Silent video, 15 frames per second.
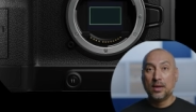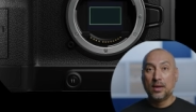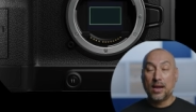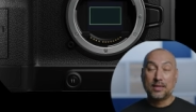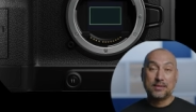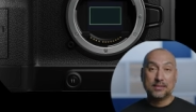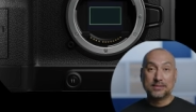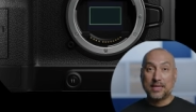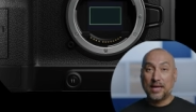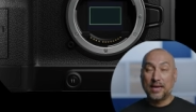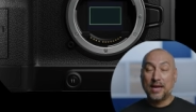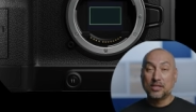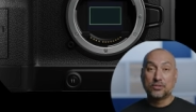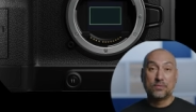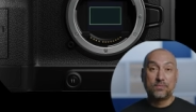like the
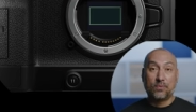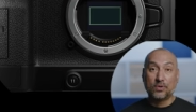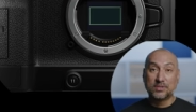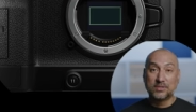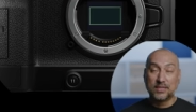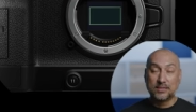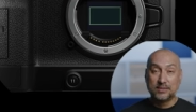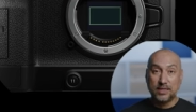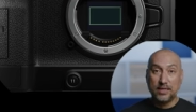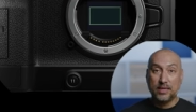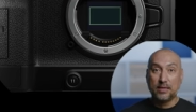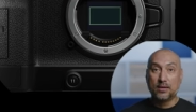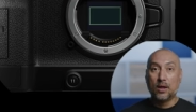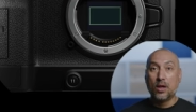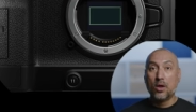Sennheiser
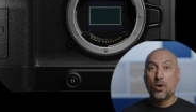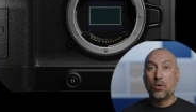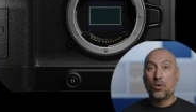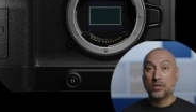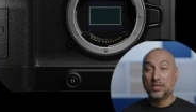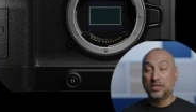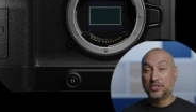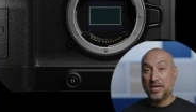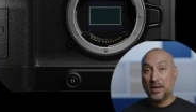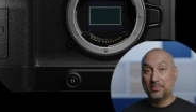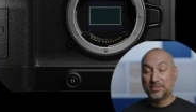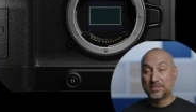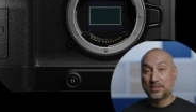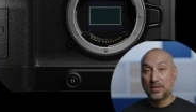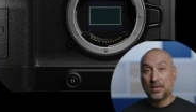416 or the
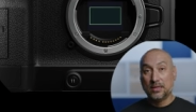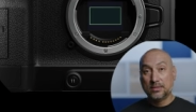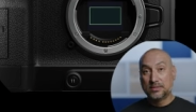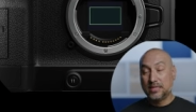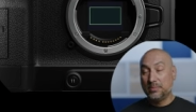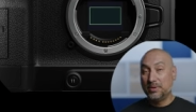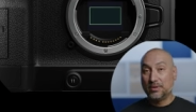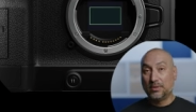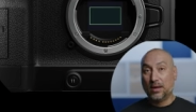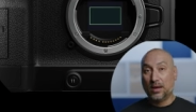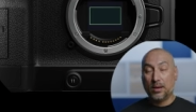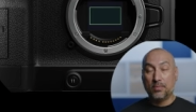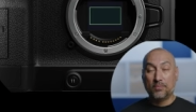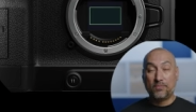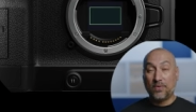Shep's Seemit
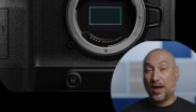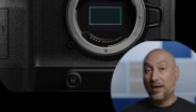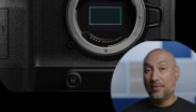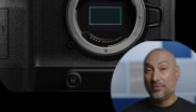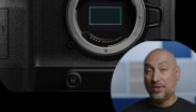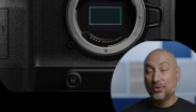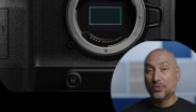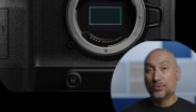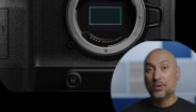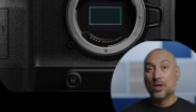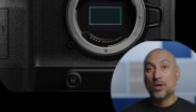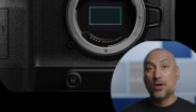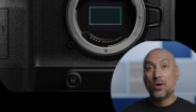5U